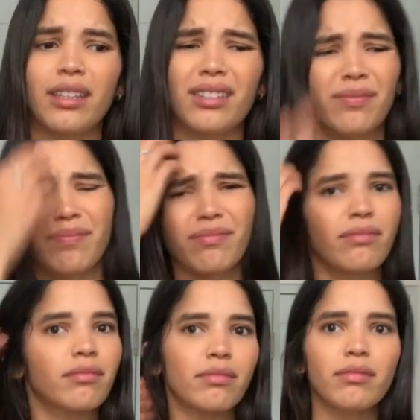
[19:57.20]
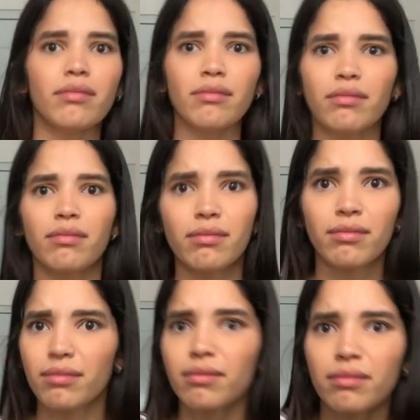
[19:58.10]

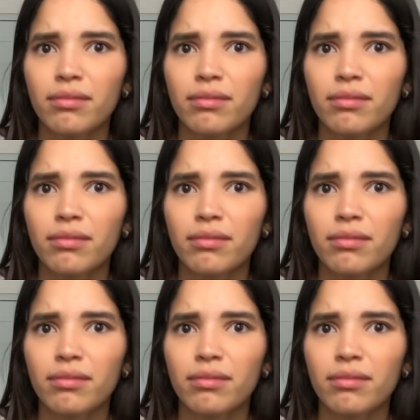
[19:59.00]
Nothing is said.